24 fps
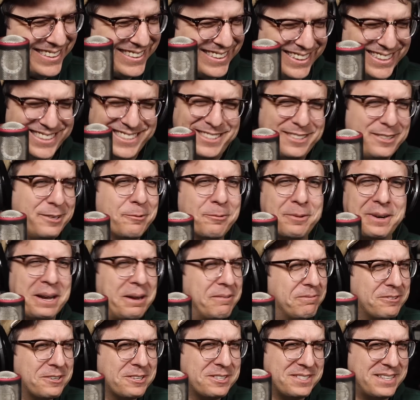Let's do
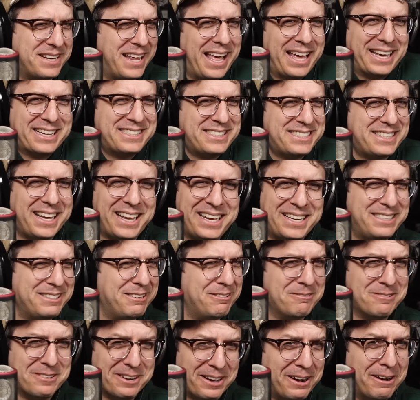whatever's next, I
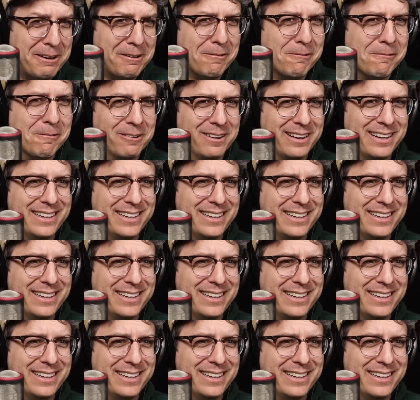don't know.